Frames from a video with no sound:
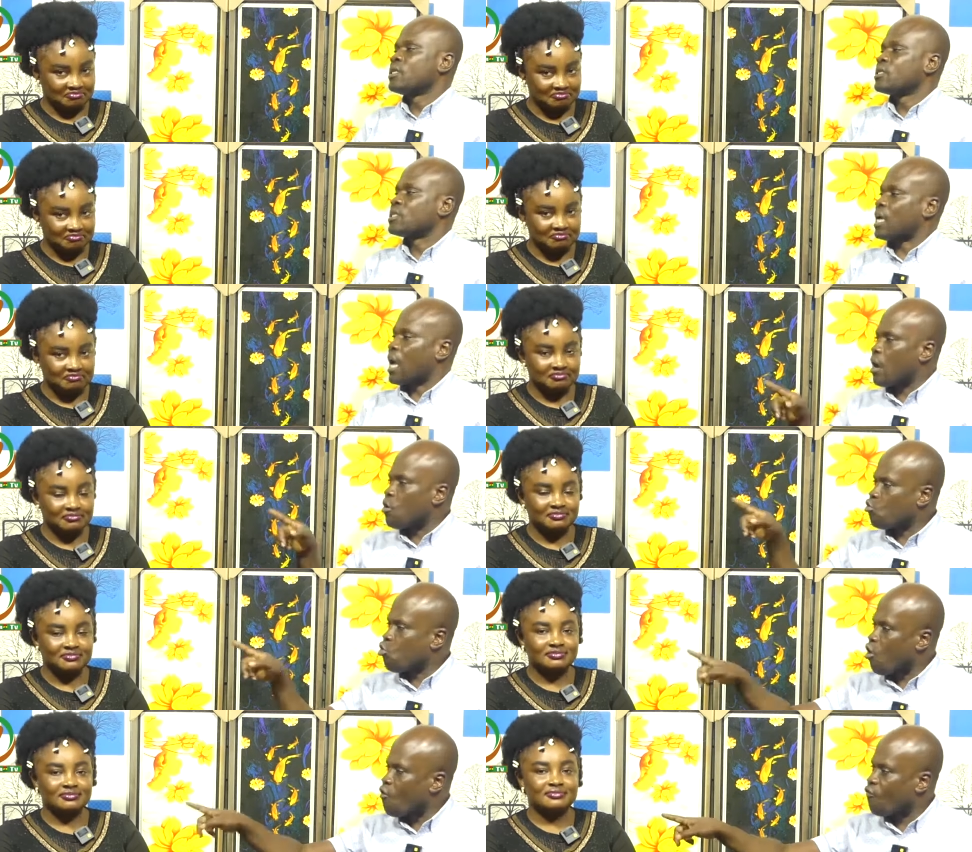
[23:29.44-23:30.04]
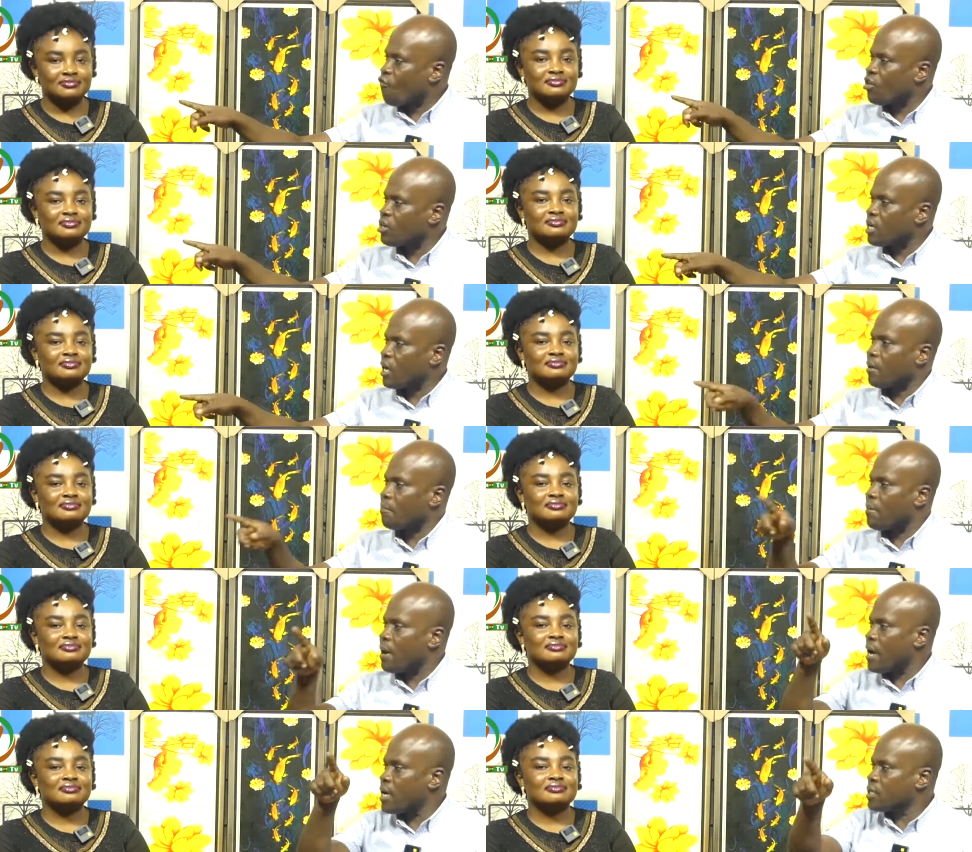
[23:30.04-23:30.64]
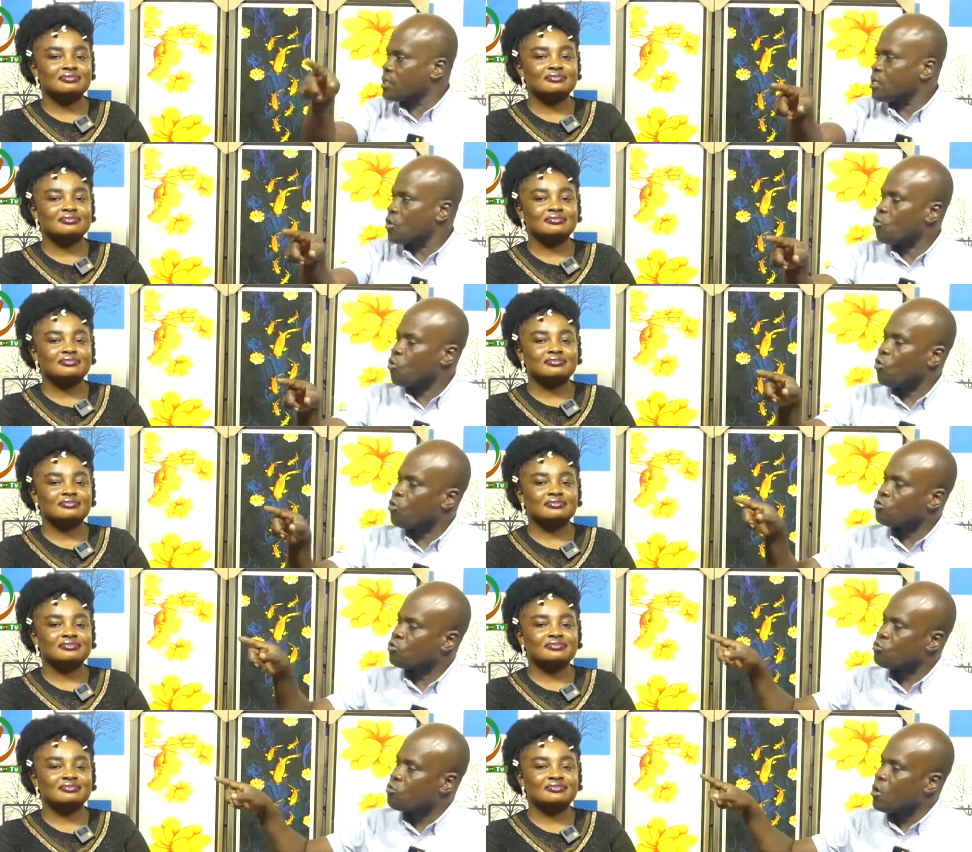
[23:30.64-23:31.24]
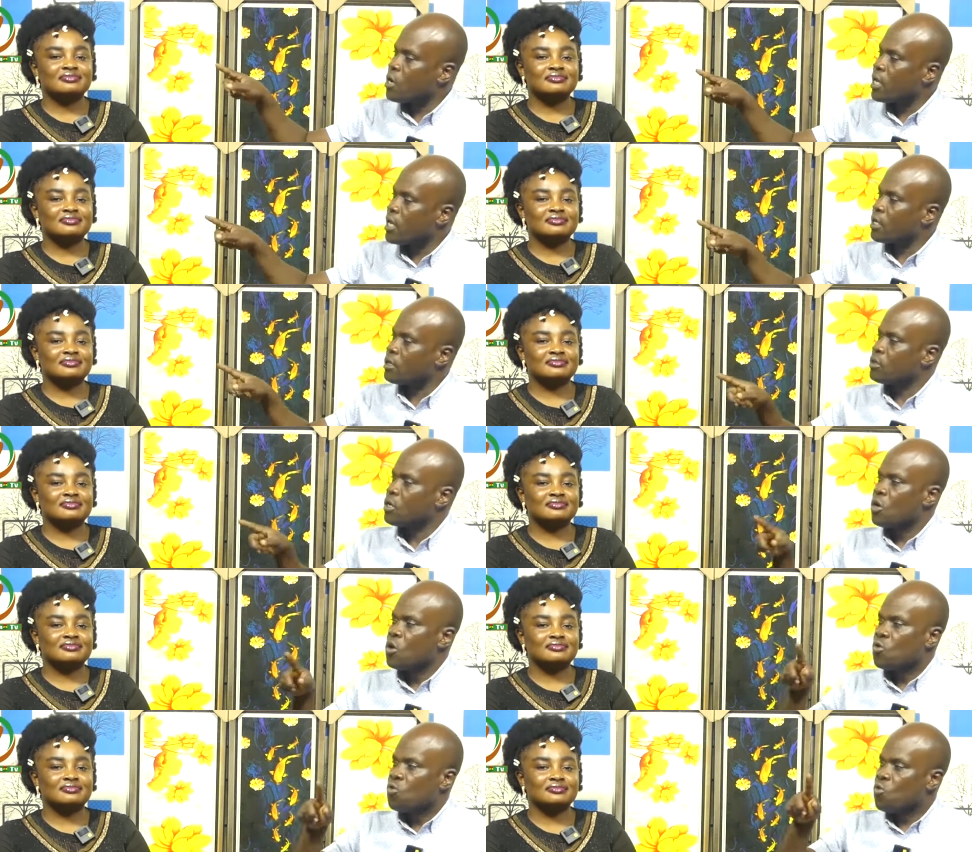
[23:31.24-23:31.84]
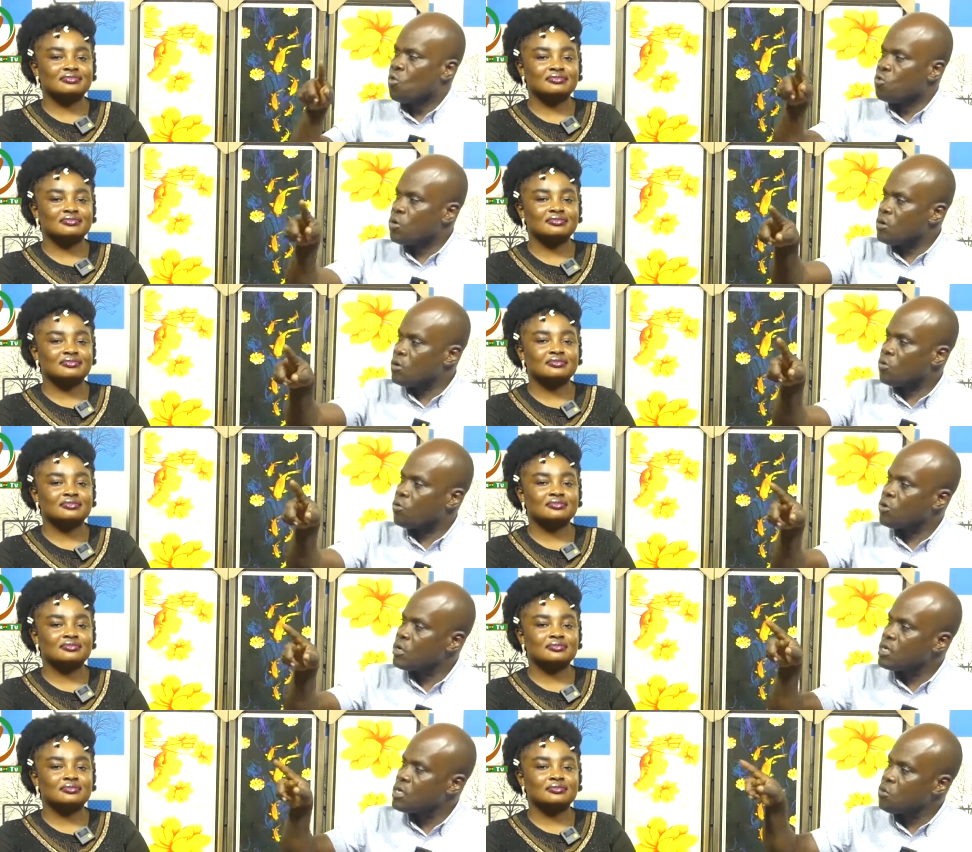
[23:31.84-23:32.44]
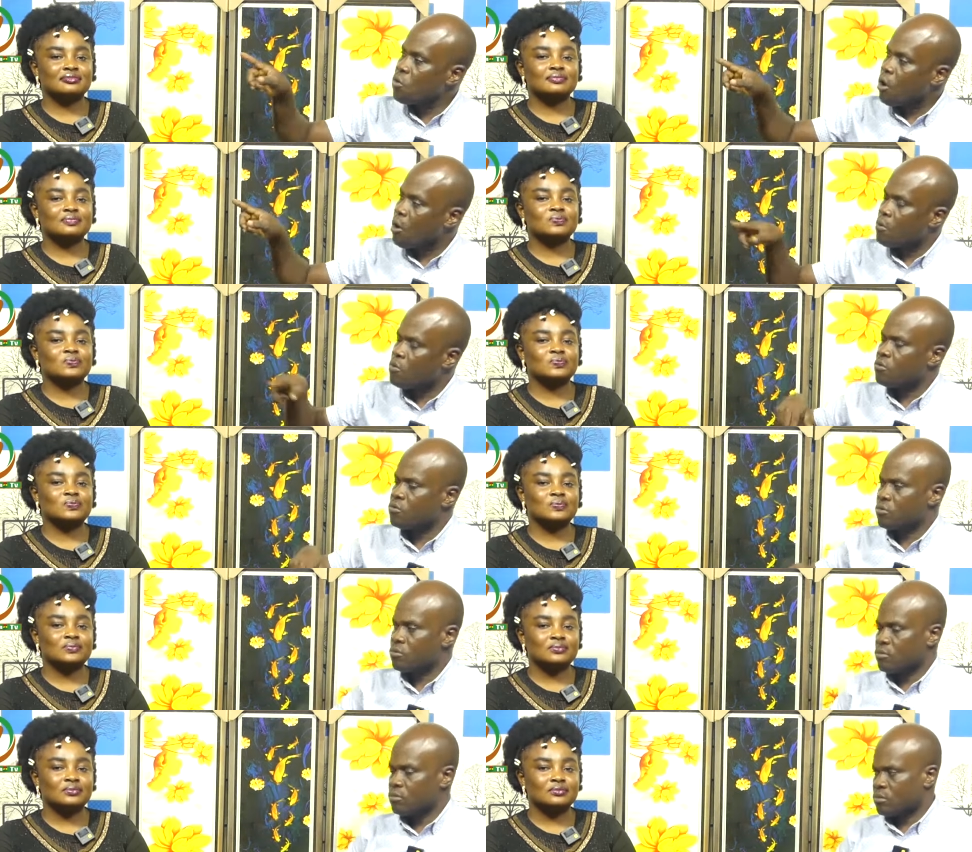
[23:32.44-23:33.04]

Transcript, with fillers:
Speaker 1: Some go for now buy and go to early. We don't go you home.